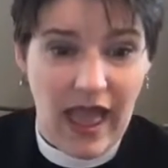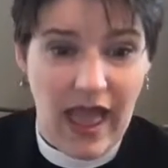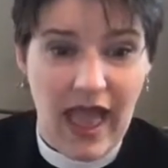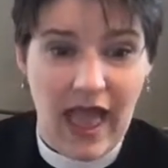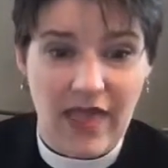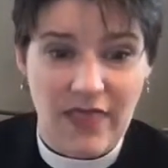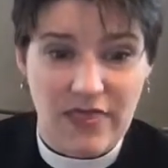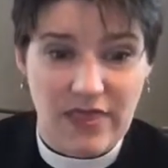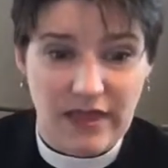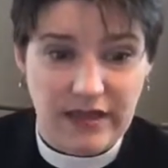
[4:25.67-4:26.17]

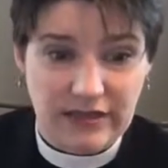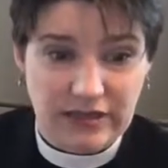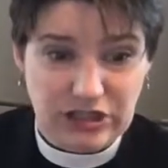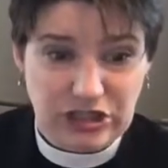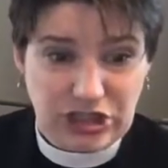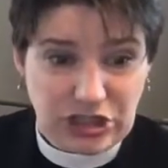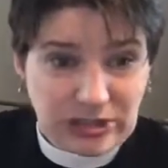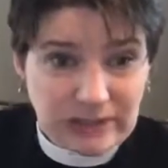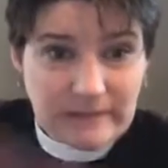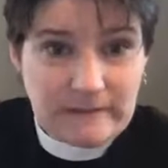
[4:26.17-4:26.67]
and they
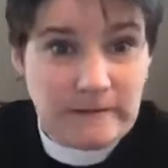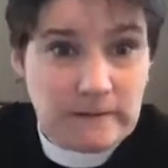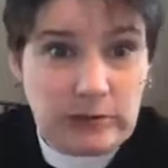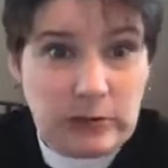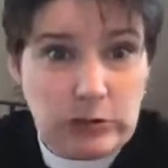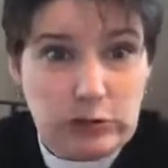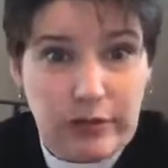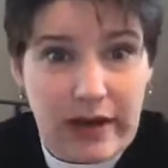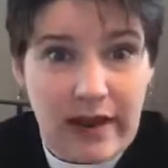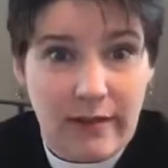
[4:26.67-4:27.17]

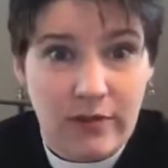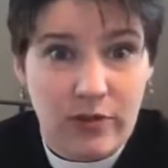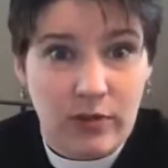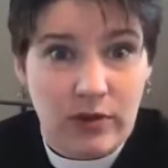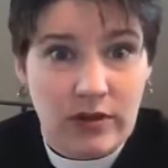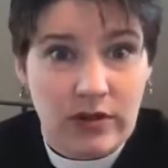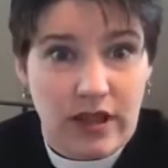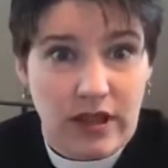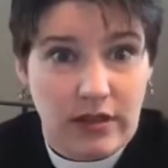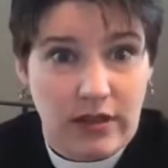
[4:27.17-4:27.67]
grab you
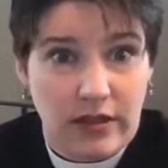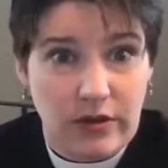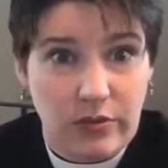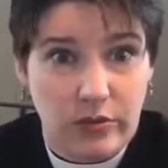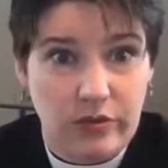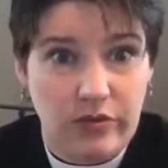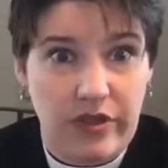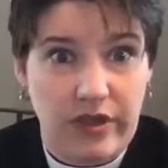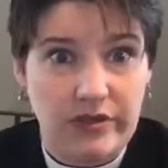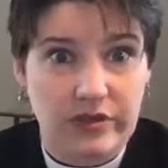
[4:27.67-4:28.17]
and
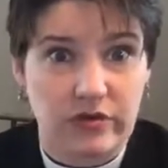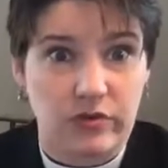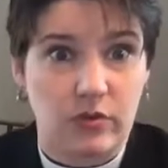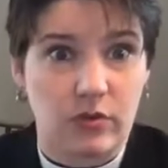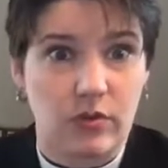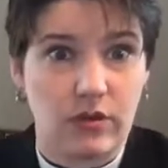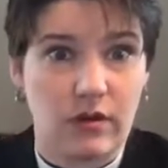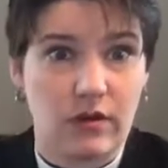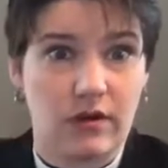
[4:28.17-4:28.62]
they do.